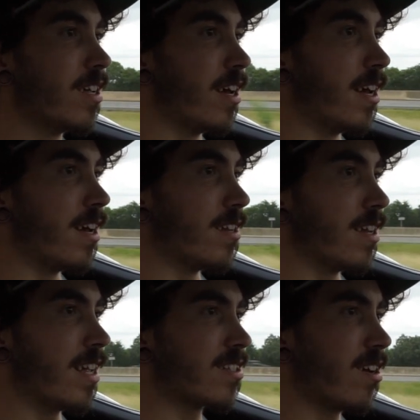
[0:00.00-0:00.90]
And
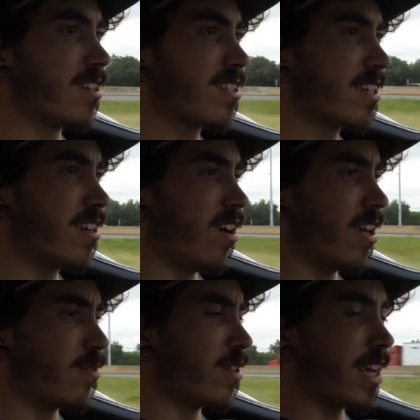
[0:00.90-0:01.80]
that's honestly all
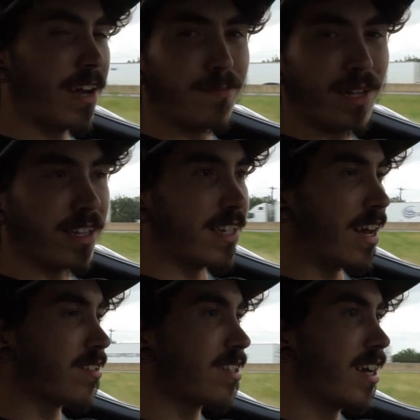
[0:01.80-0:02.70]
I really have about the
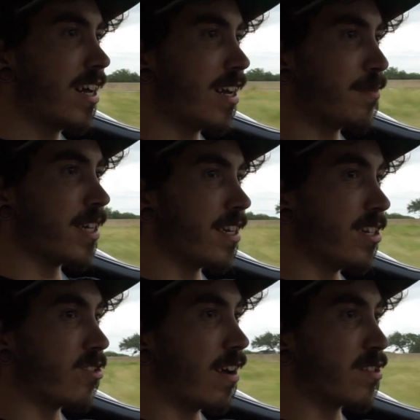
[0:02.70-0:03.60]
downside. I mean,
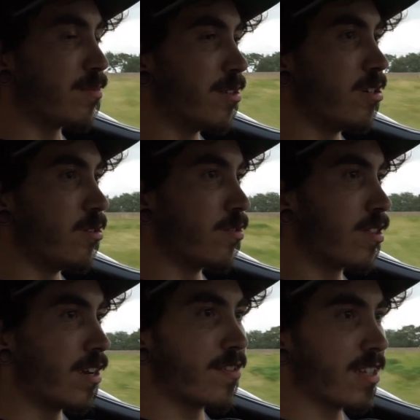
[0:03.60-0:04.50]
it drives smooth
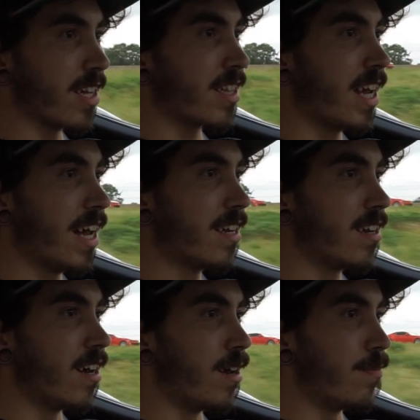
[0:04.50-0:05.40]
and everything like that.
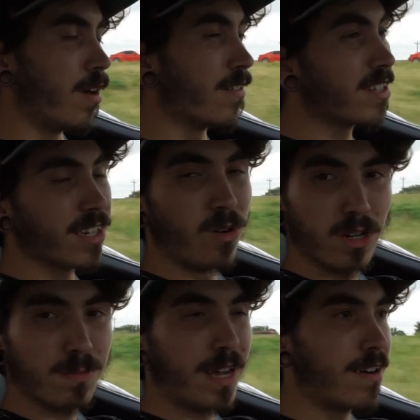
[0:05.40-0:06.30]
Um, obviously
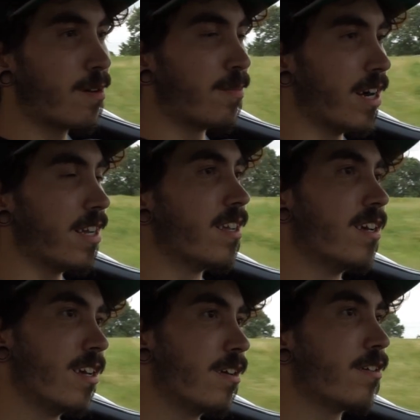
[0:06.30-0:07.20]
horsepower, but
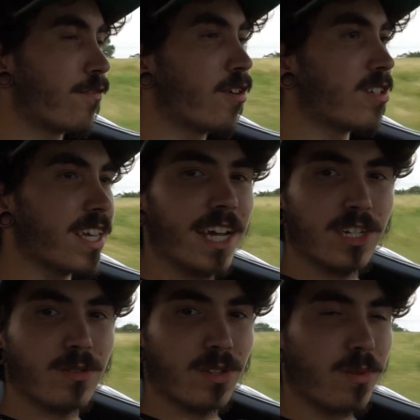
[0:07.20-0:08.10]
First stage,
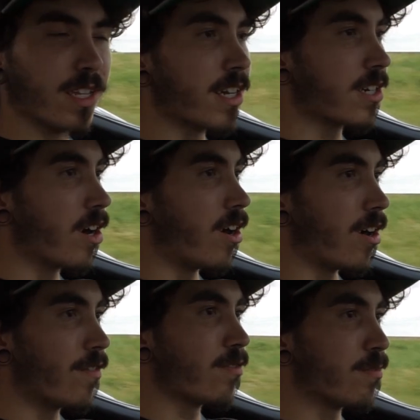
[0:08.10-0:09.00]
age, it was a really good
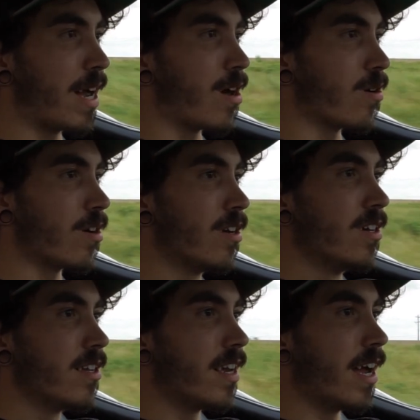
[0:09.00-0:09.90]
car with power.
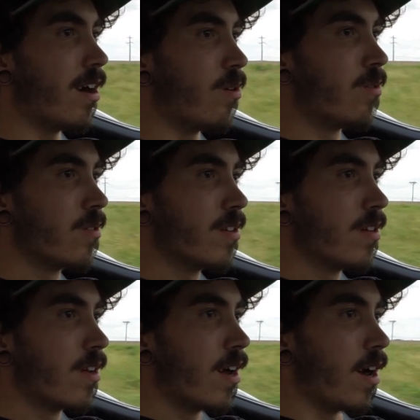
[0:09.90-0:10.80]
Now,
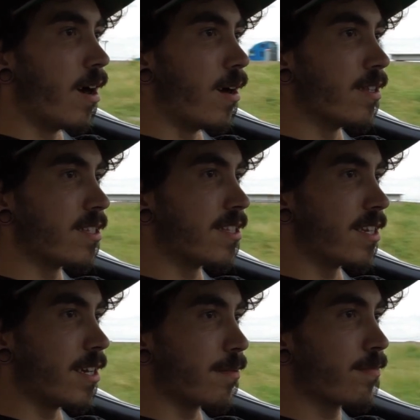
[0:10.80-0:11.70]
uh, let's see.